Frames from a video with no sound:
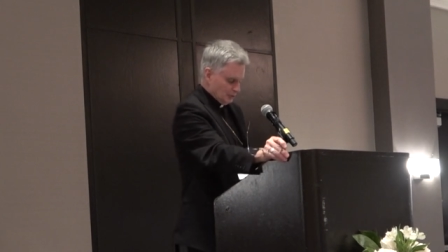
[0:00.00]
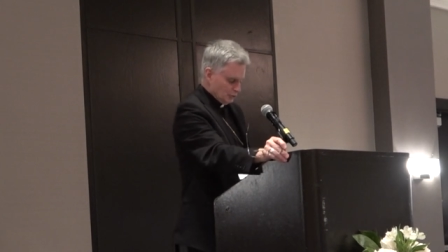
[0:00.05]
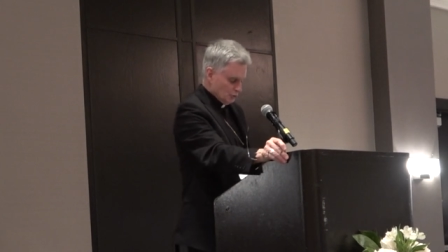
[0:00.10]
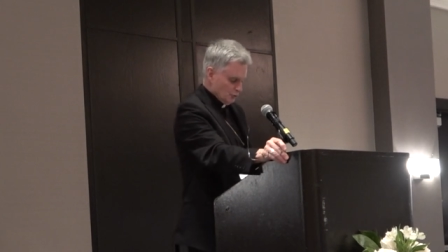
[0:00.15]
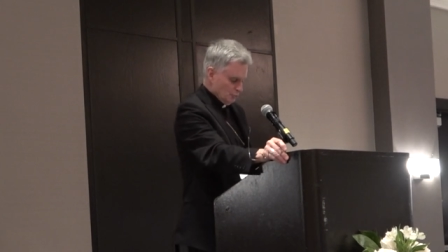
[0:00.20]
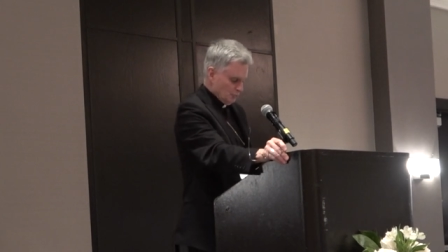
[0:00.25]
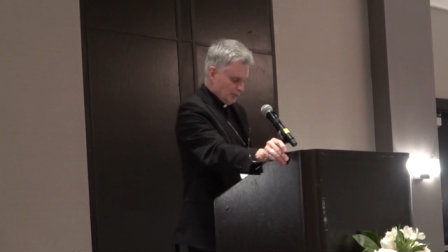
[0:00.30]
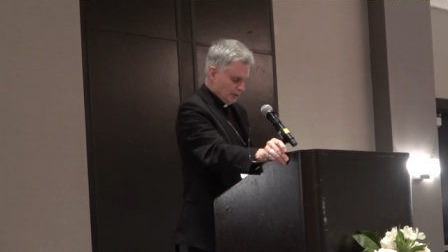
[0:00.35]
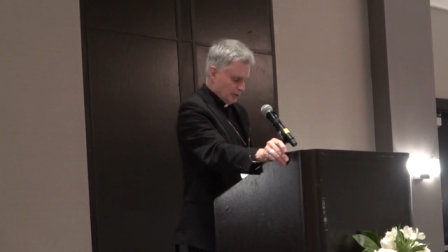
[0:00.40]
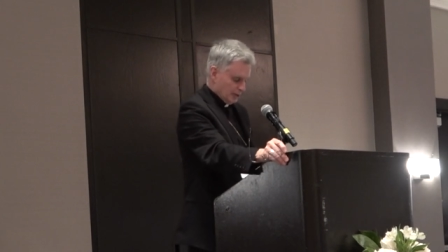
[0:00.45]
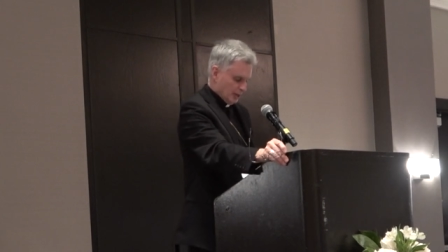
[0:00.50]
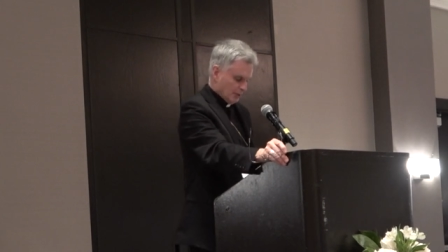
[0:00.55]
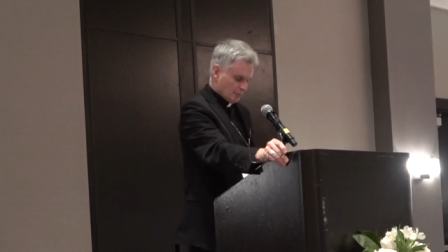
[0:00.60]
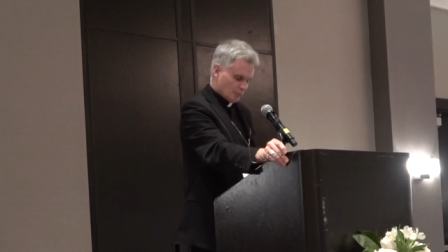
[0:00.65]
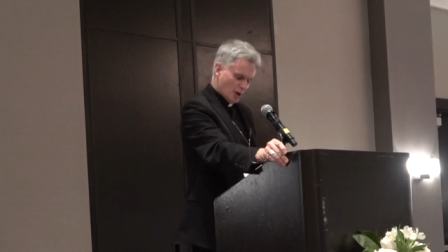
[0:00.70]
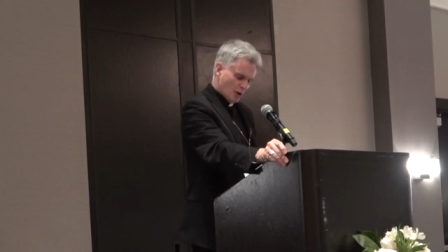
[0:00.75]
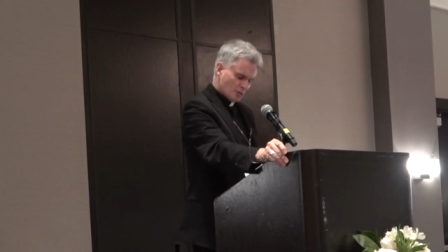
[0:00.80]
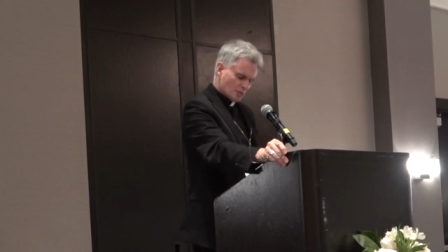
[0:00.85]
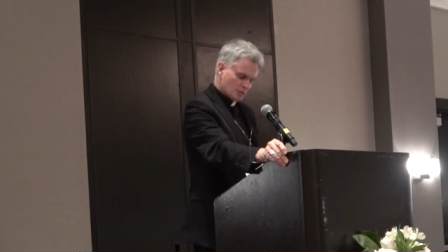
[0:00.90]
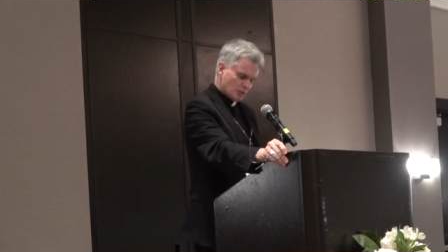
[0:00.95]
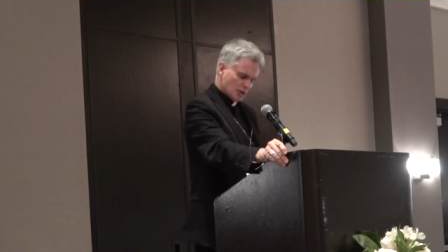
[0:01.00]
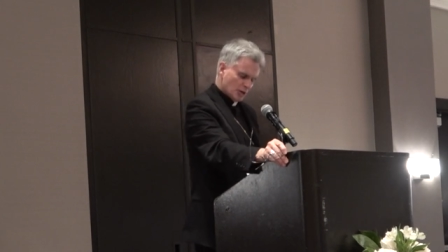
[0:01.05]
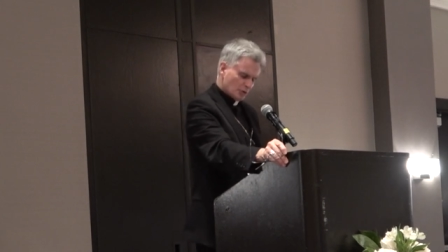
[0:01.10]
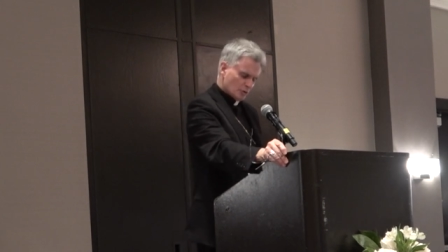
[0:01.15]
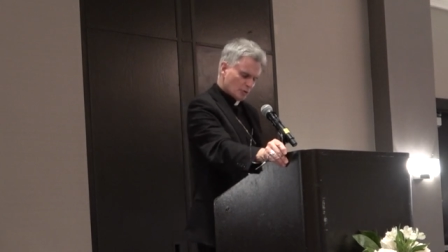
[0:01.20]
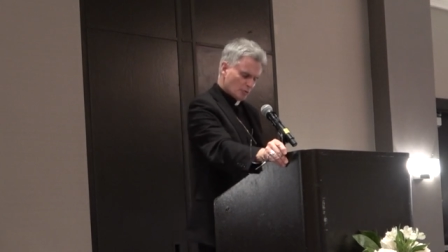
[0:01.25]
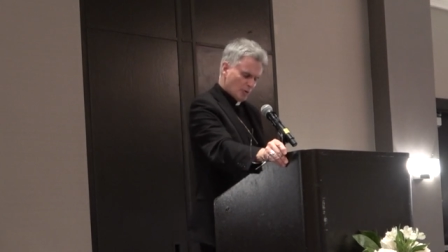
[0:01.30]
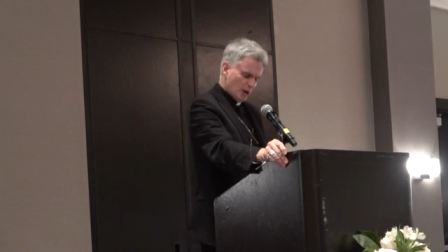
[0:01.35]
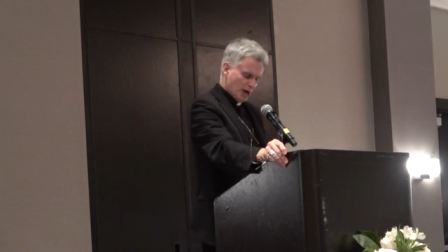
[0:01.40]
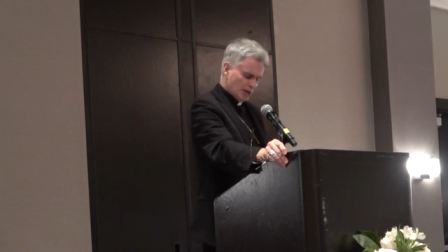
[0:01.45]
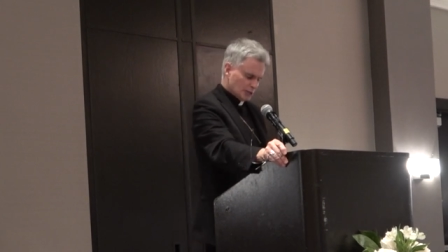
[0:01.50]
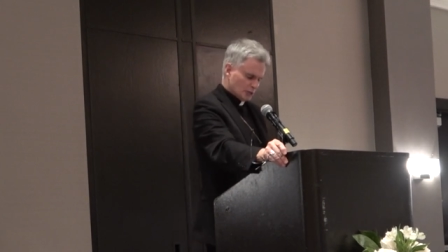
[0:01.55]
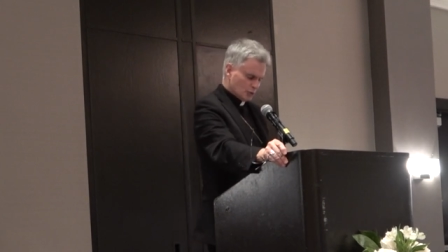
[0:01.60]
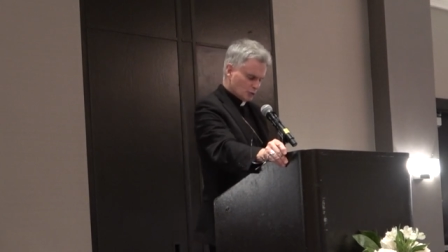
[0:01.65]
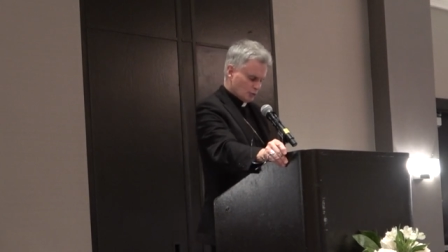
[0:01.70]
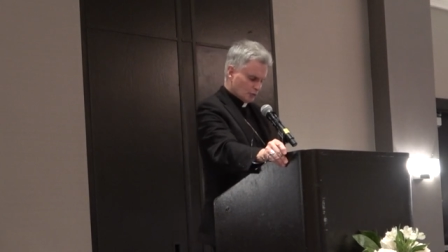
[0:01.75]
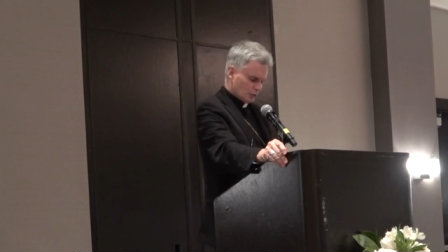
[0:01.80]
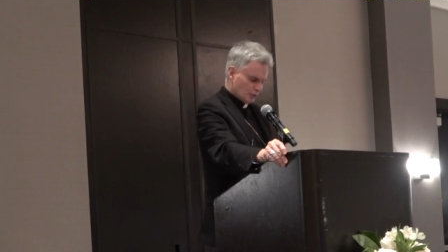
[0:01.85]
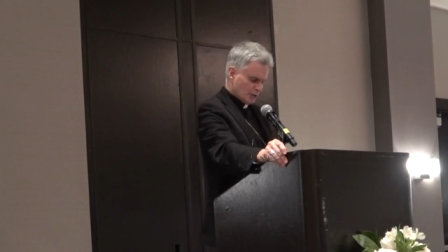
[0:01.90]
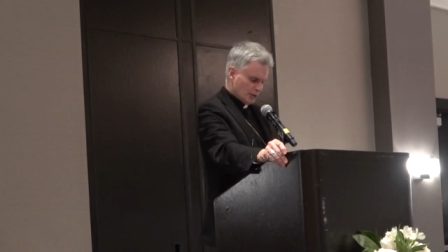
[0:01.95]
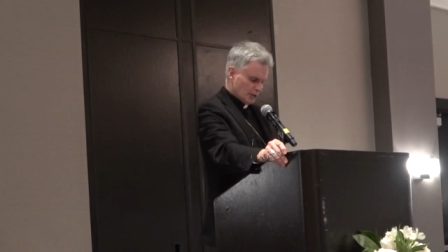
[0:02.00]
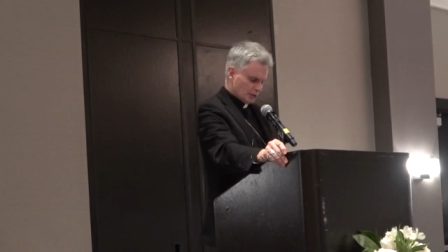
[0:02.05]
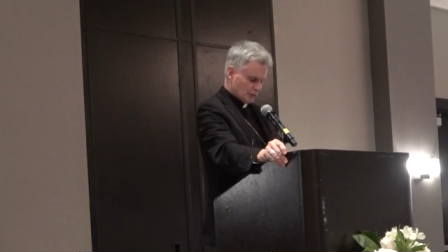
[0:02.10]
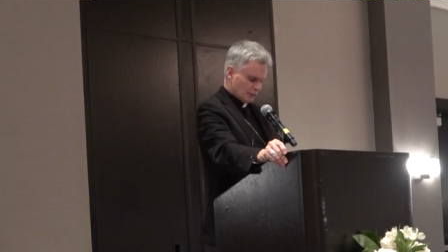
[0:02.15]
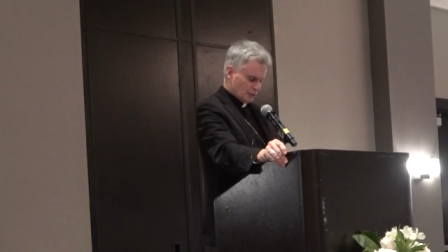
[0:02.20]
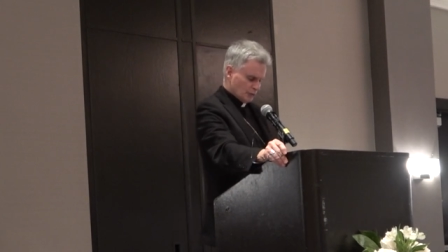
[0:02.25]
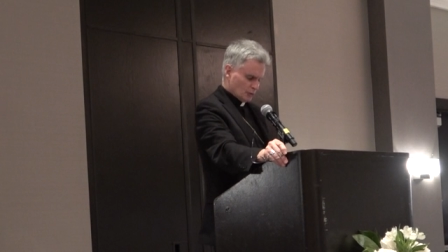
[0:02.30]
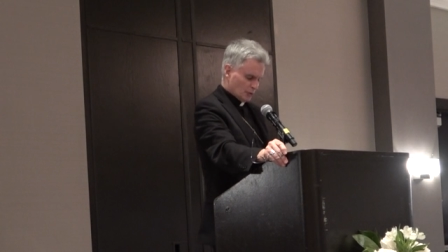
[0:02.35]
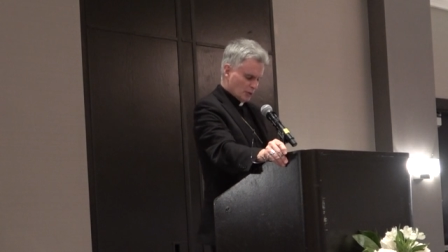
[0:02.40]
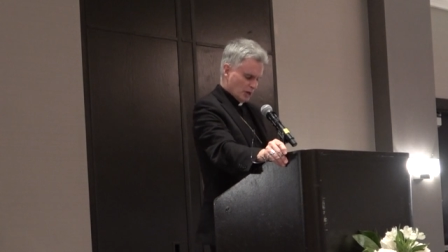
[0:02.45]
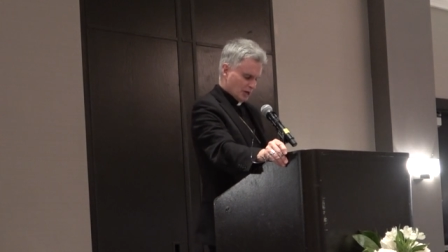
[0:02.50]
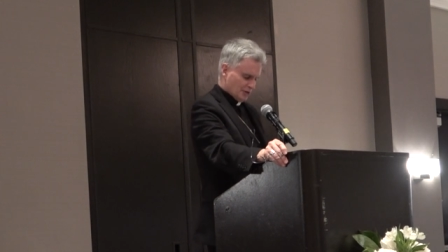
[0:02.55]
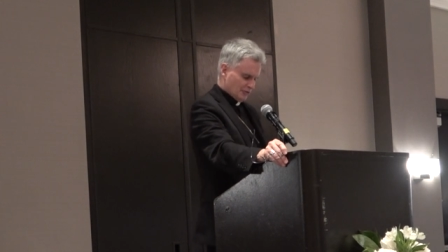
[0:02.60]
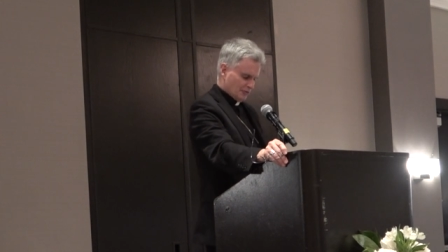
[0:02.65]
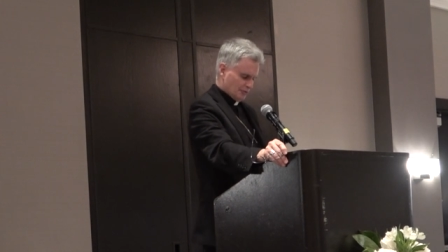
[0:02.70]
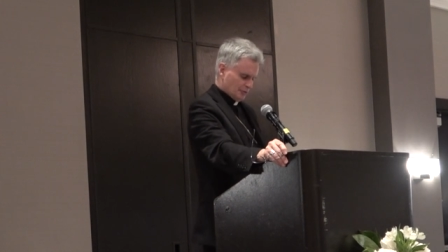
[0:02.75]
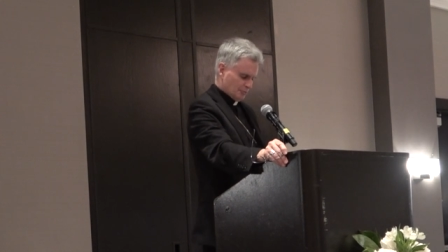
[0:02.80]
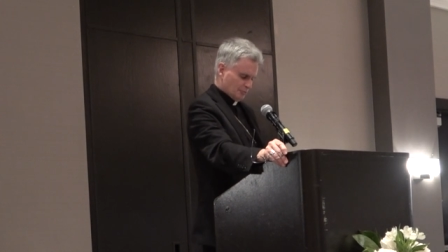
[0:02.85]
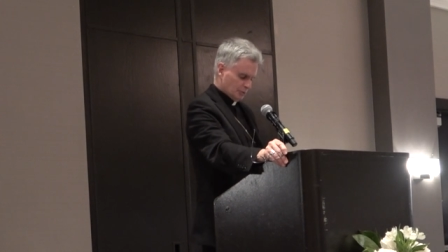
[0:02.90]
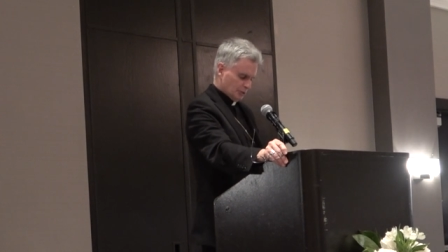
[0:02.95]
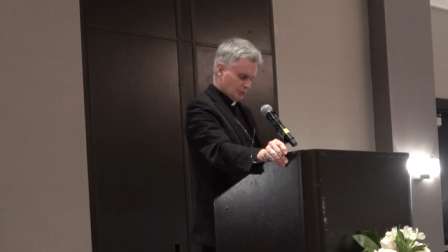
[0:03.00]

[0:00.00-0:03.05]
you became rather narrow-minded toward the end of your life,